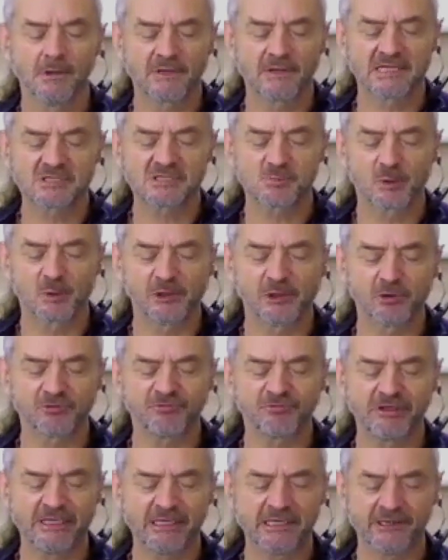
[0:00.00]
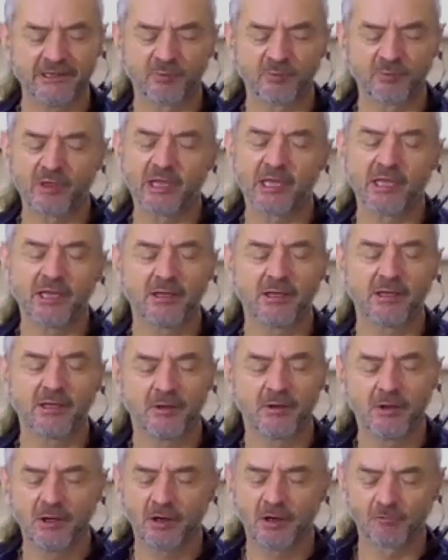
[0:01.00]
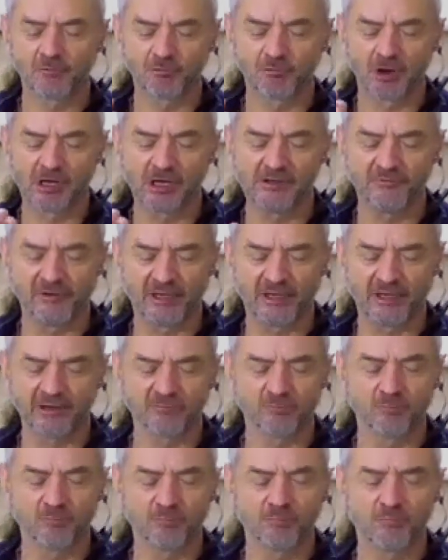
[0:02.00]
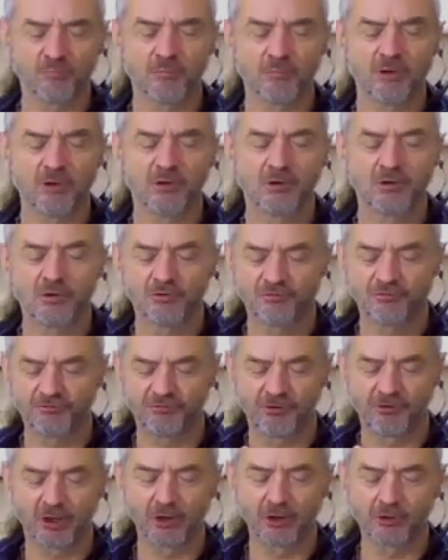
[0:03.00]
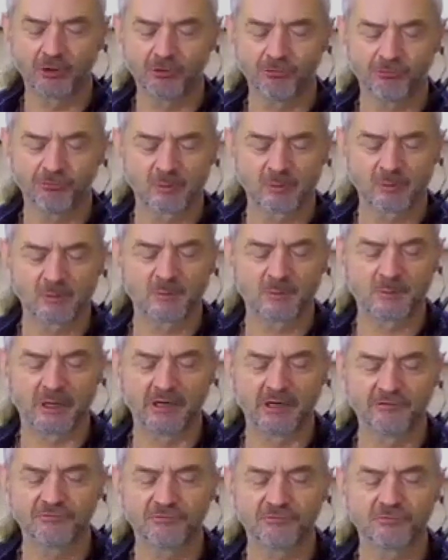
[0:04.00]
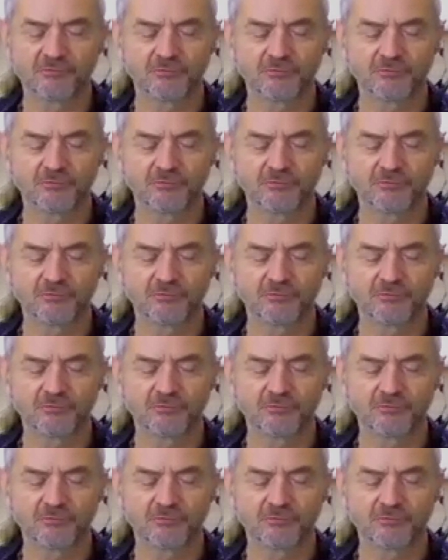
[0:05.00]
That's where you're feeling the arriving flow from above.